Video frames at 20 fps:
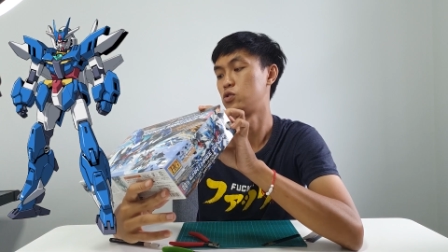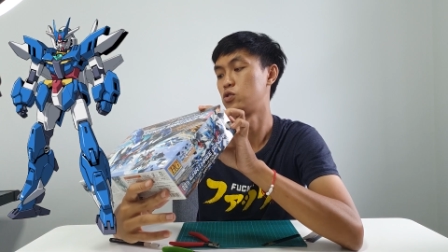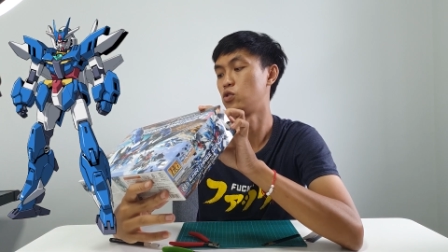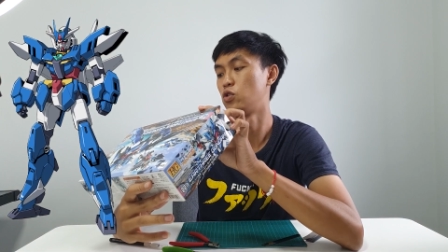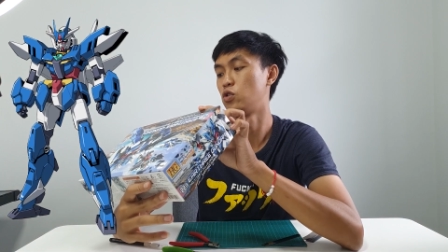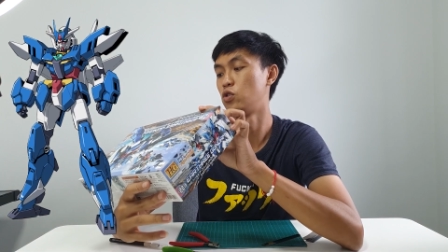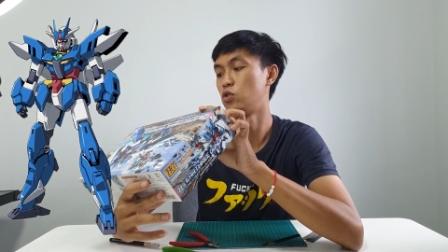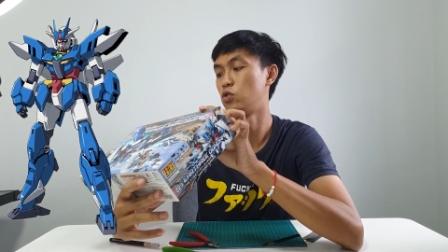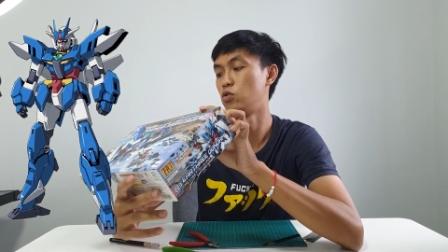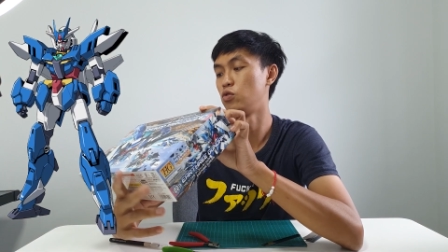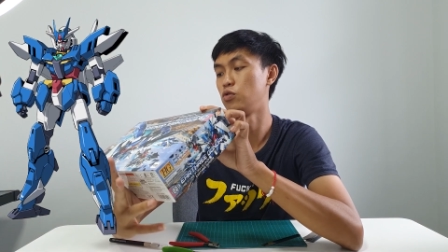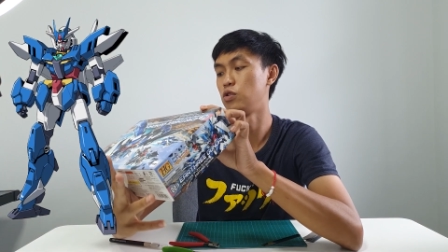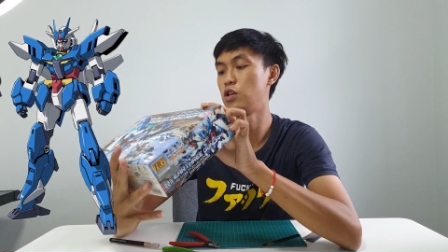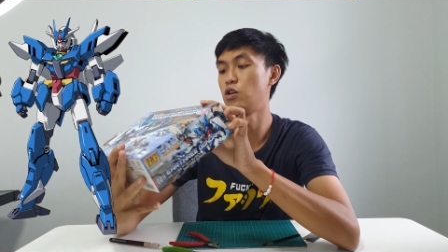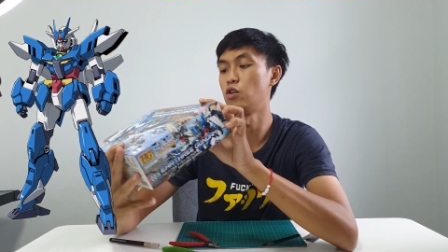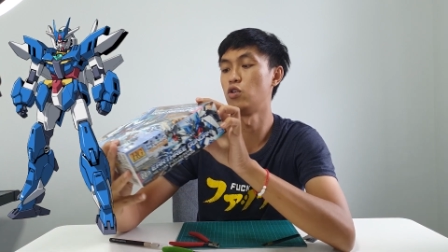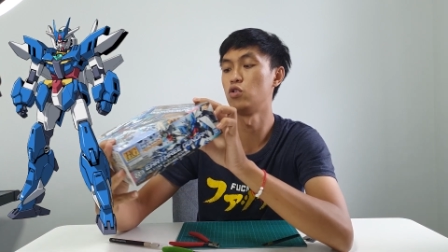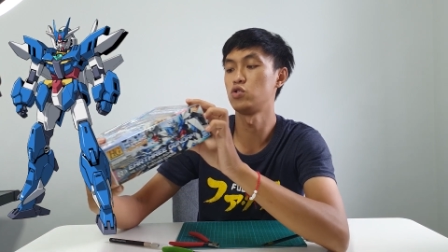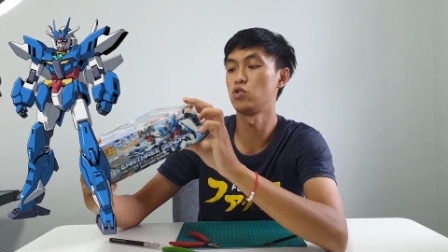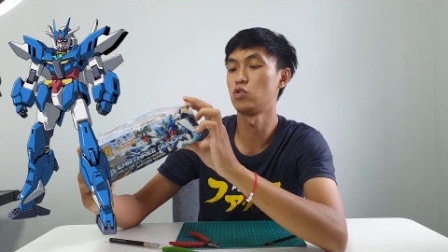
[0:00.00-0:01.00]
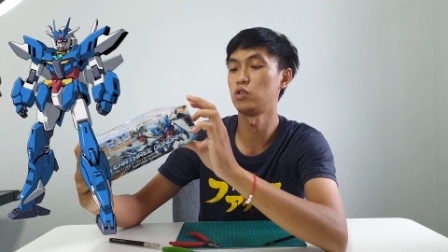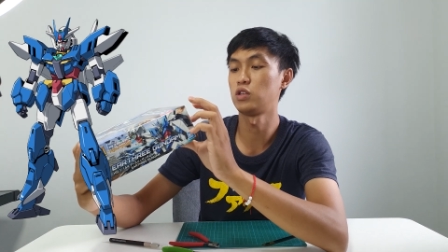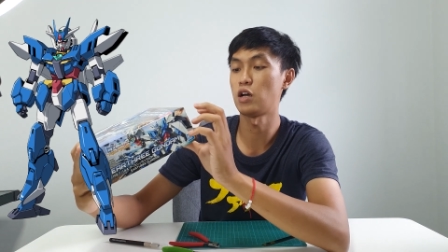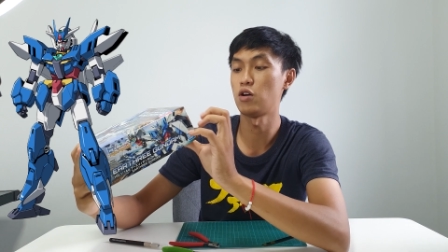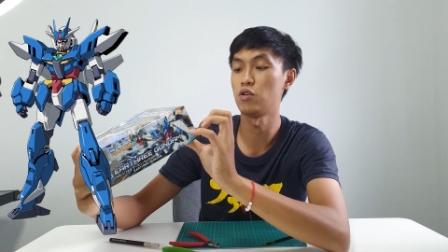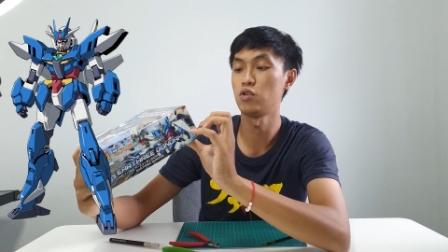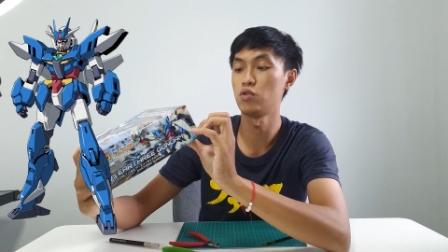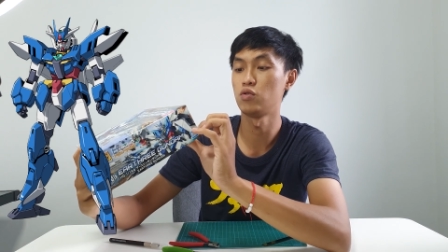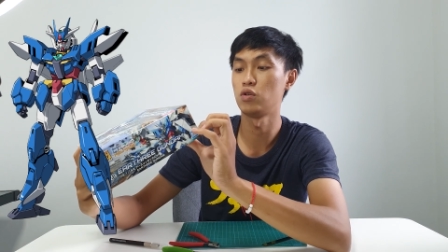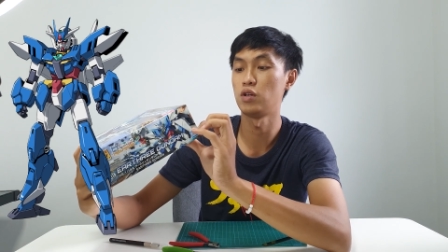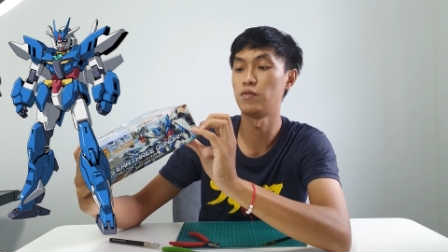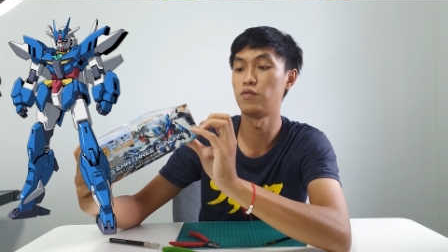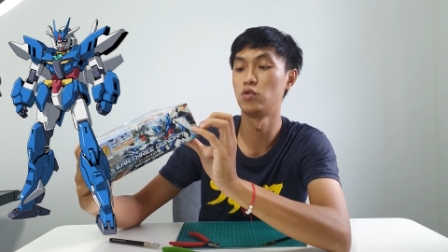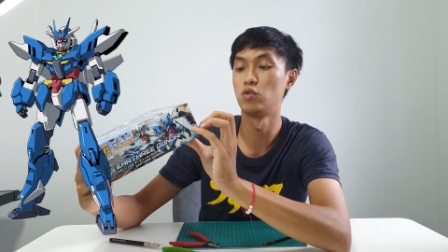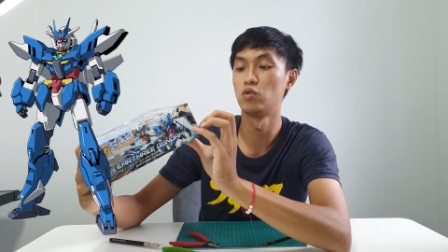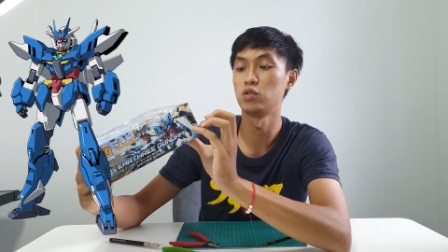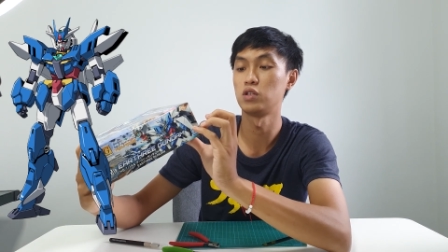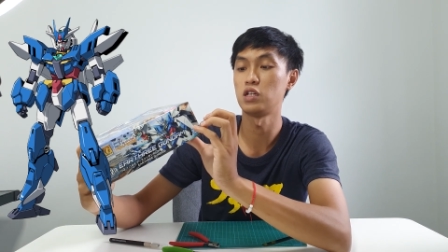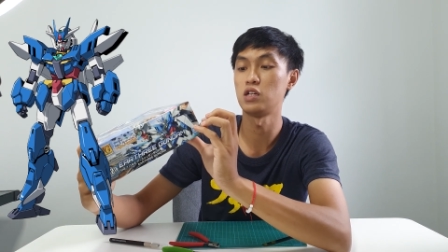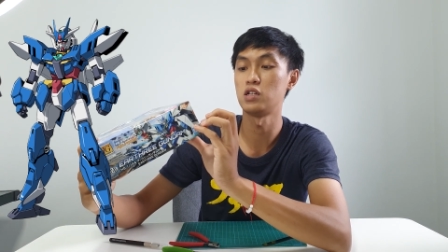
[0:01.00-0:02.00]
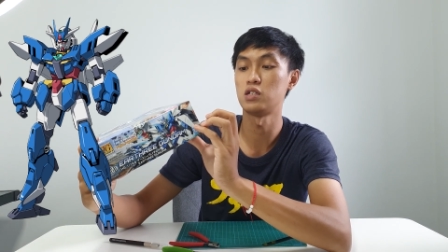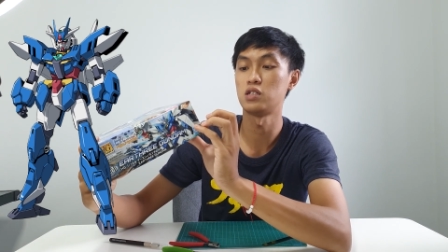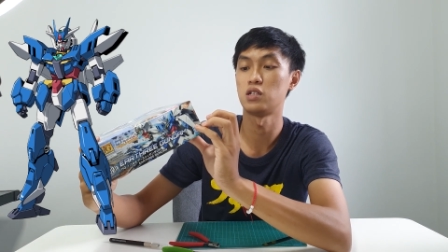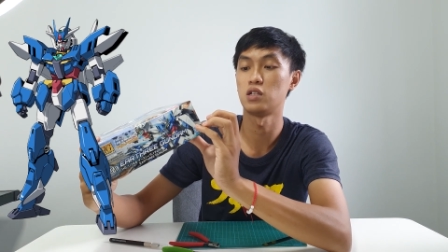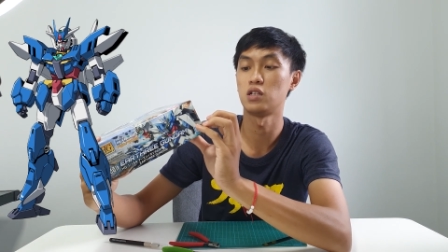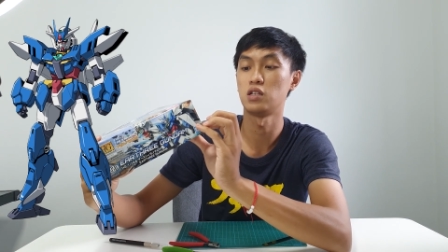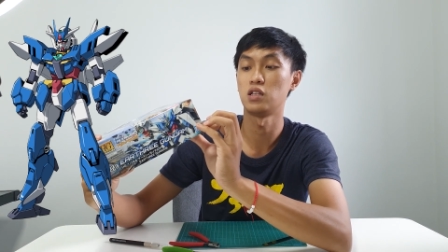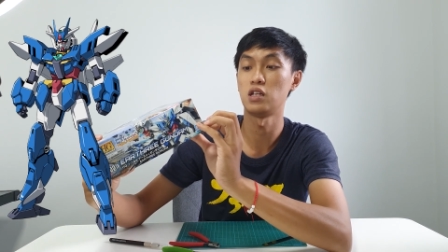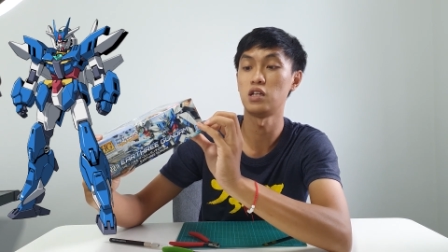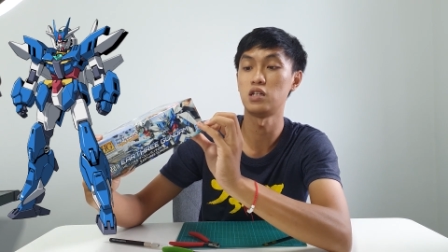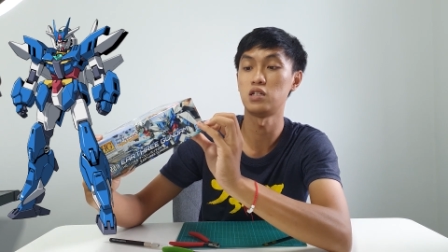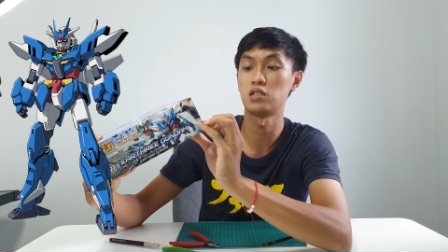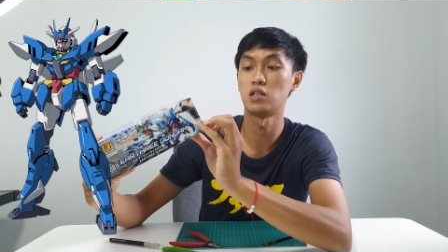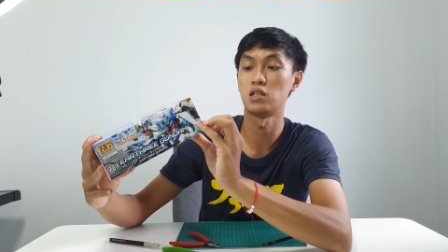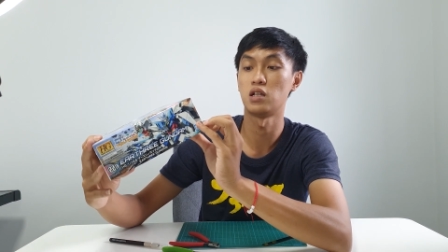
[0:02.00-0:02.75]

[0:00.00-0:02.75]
So it also tell you if you notice this